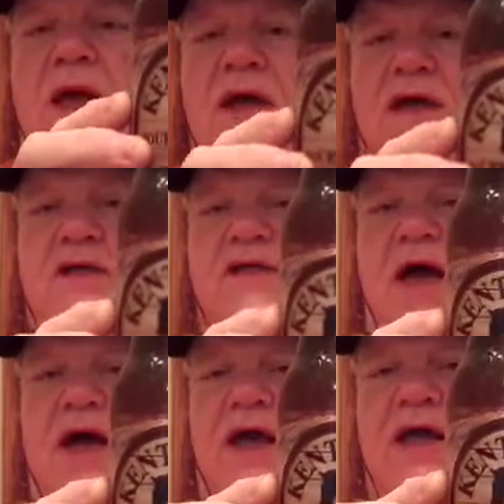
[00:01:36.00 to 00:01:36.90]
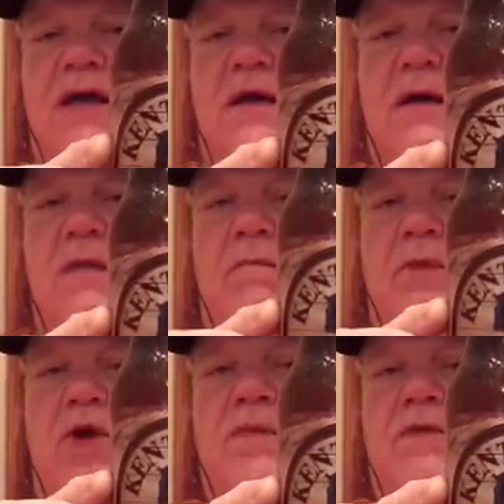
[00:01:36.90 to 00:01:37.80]
Kentucky
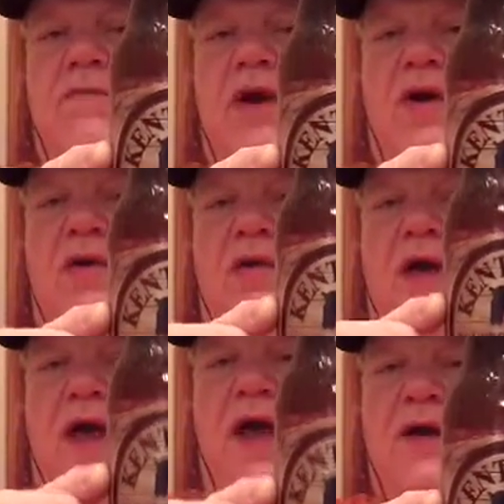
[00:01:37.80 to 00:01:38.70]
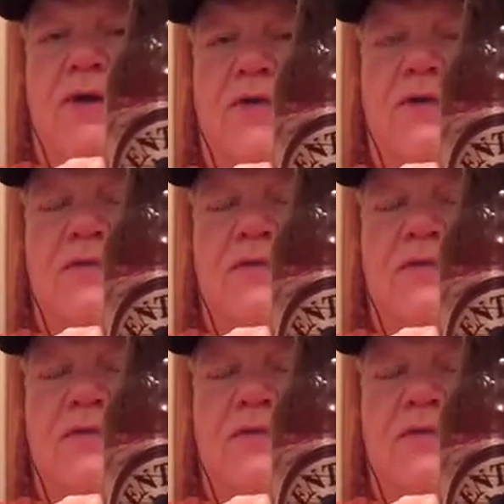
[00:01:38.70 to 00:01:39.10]
Bourbon Barrel Ale.